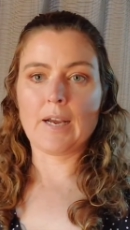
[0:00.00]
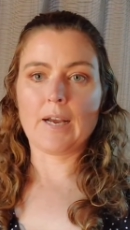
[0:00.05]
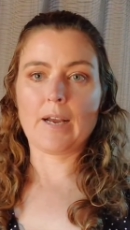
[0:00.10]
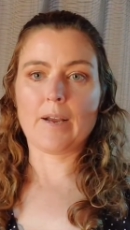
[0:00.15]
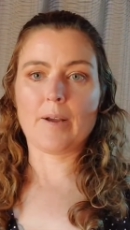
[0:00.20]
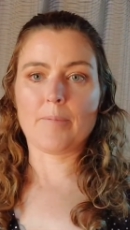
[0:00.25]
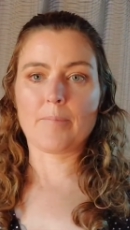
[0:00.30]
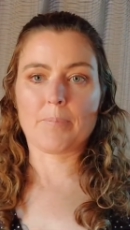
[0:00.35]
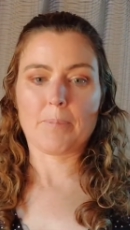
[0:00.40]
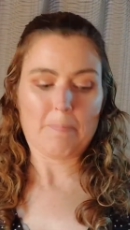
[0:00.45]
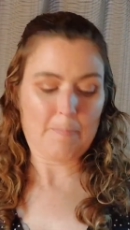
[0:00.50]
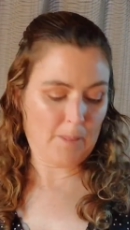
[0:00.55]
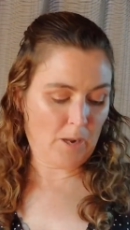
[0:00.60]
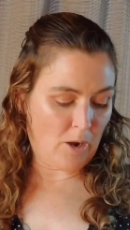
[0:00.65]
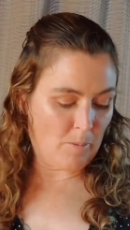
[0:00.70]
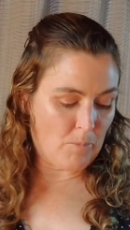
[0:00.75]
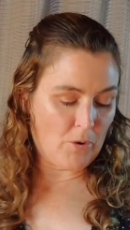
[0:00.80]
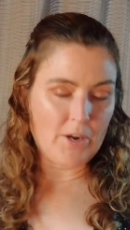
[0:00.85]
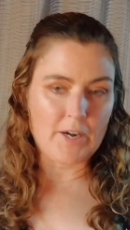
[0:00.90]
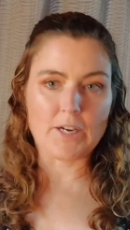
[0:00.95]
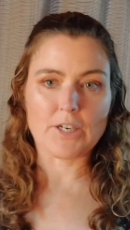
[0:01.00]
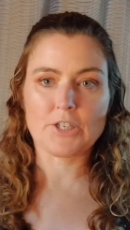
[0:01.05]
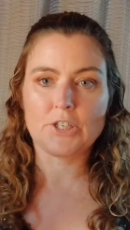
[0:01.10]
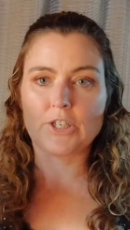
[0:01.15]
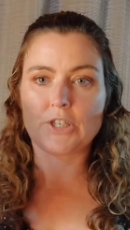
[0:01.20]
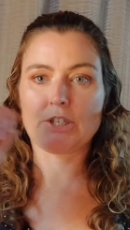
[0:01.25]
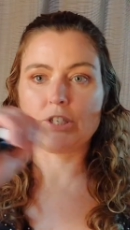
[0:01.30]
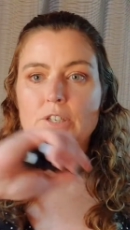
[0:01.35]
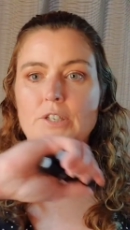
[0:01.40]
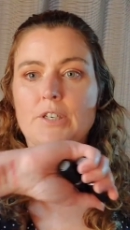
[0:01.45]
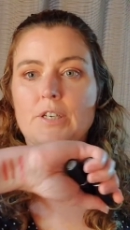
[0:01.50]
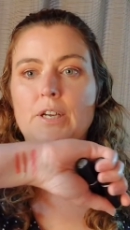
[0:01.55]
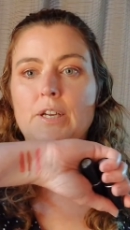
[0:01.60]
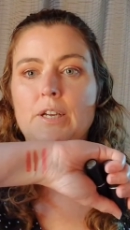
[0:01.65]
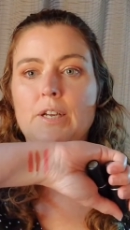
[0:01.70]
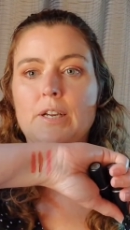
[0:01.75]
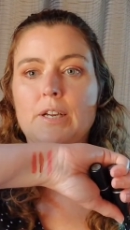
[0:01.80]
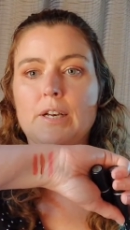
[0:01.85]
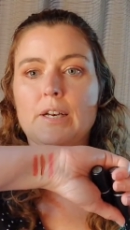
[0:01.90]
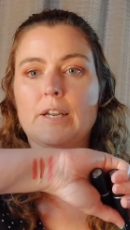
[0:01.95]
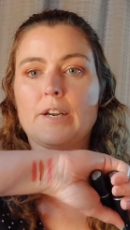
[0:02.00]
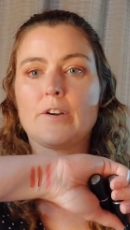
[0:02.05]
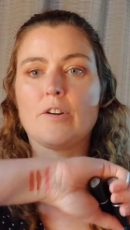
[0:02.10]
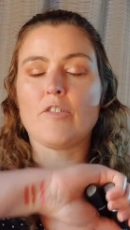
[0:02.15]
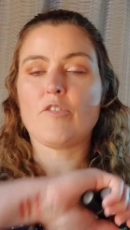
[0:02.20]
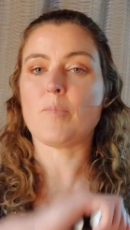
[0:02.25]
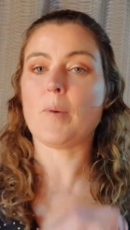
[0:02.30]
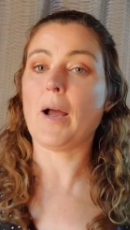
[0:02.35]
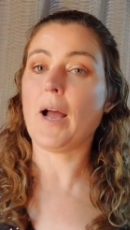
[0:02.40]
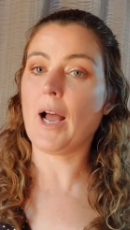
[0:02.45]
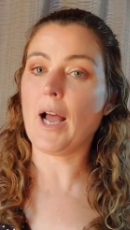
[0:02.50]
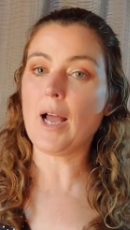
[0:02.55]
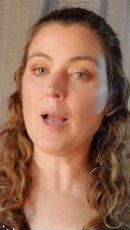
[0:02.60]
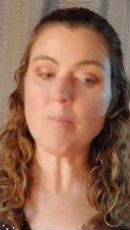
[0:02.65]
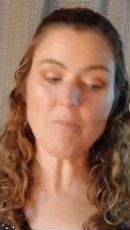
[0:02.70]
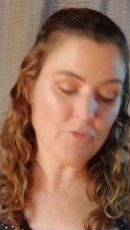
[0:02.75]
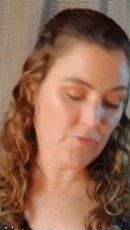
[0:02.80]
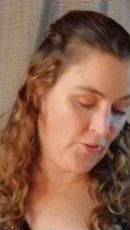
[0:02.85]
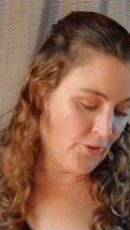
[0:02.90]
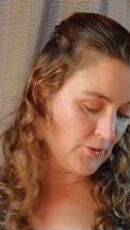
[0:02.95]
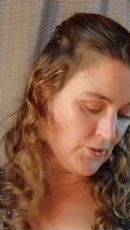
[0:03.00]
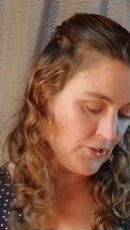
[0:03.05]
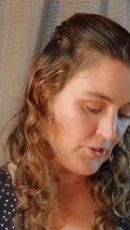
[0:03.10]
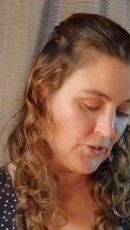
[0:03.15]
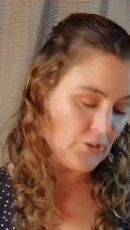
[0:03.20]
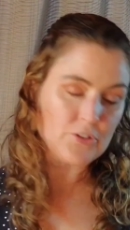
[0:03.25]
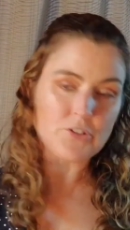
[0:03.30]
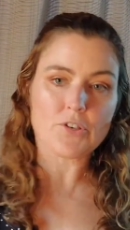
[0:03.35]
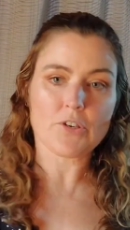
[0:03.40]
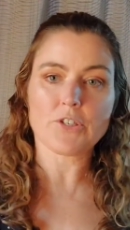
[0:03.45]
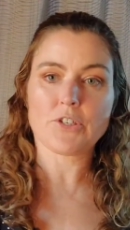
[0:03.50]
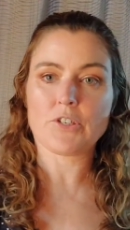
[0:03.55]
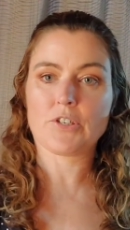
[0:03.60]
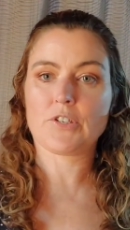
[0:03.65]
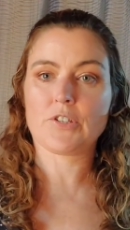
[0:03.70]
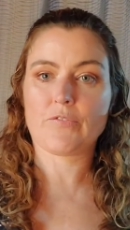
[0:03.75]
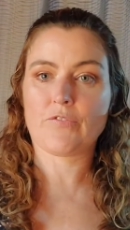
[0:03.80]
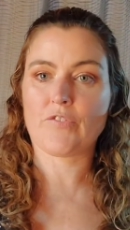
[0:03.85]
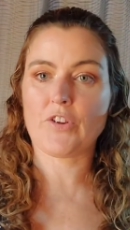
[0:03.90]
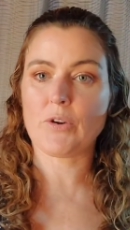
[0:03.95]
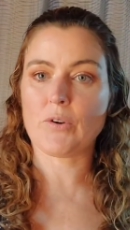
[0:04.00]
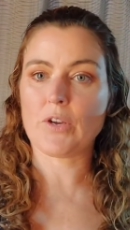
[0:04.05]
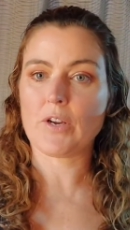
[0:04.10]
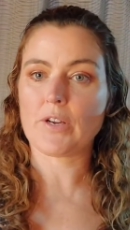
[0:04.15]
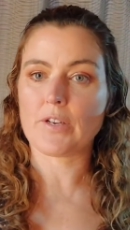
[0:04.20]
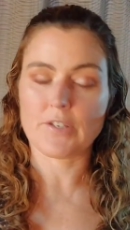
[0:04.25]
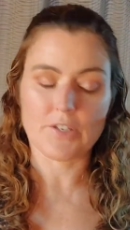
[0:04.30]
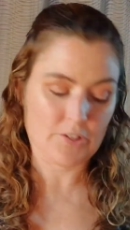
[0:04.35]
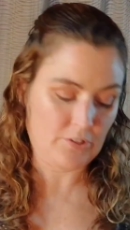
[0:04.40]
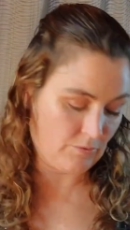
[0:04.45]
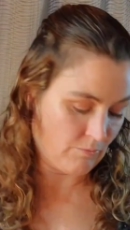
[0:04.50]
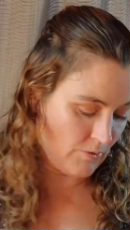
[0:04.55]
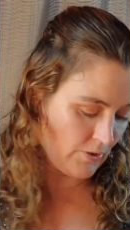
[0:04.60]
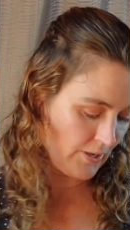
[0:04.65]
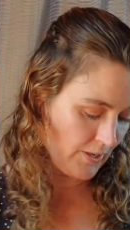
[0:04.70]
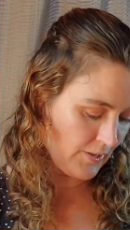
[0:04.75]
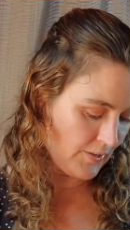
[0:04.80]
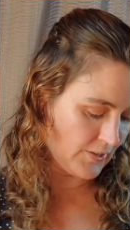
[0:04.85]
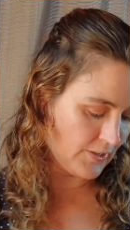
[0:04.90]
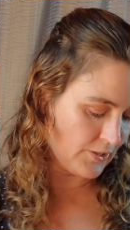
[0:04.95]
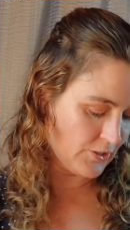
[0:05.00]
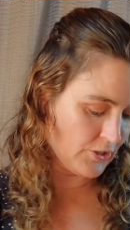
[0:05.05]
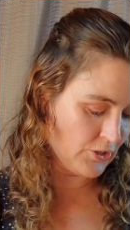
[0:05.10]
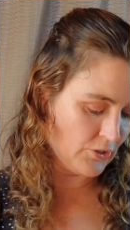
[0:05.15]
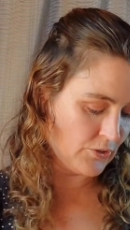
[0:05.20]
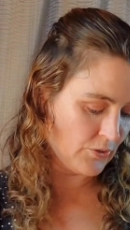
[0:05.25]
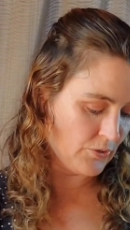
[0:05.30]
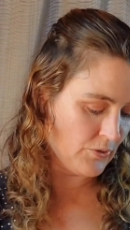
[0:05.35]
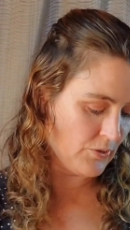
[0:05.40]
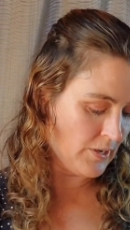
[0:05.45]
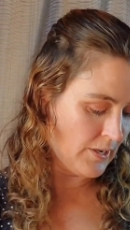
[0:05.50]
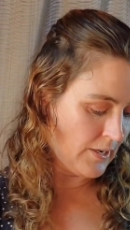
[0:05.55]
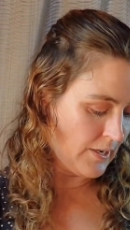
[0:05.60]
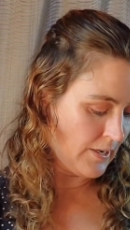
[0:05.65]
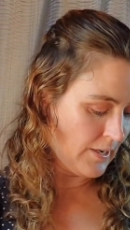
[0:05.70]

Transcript: I might actually just clean off my arm first, because I just feel like it's the right thing to do. It